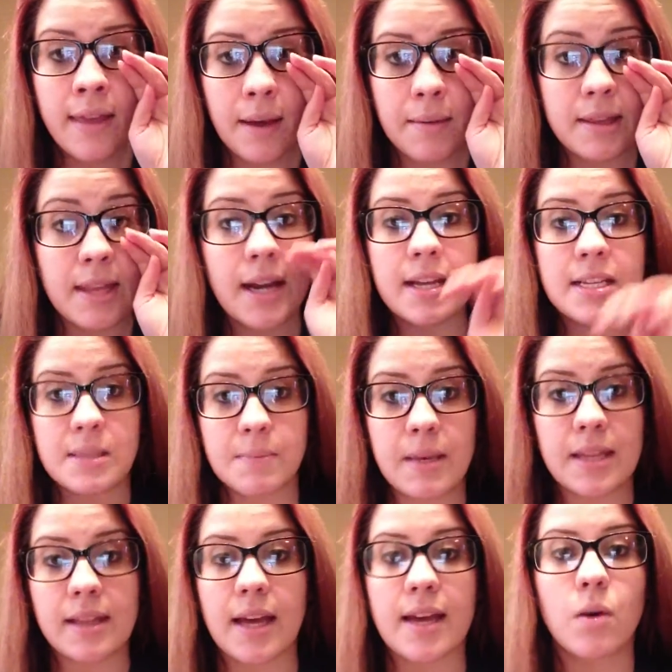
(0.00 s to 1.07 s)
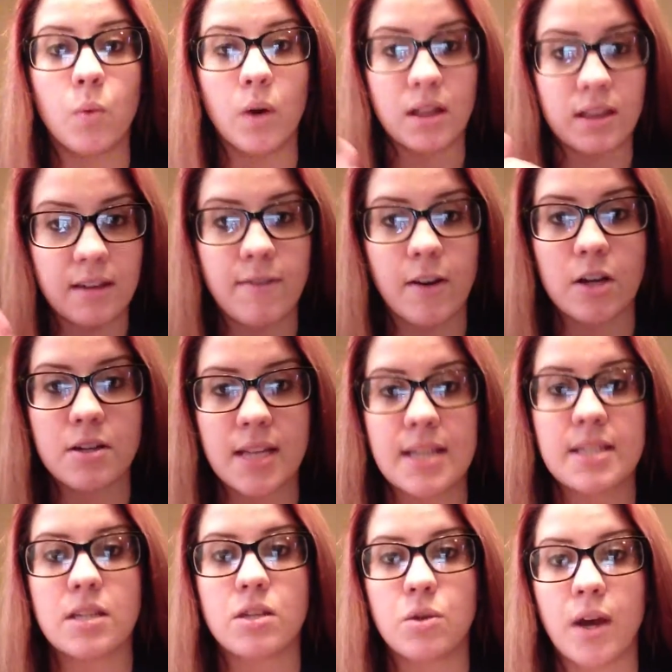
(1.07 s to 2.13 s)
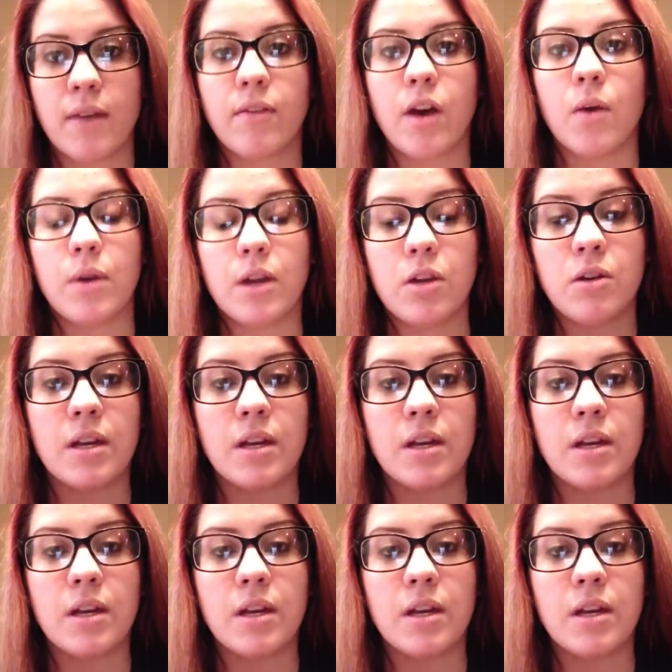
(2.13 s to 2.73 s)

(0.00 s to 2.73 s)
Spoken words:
I mean, that needs to be like one of the first things that you have going.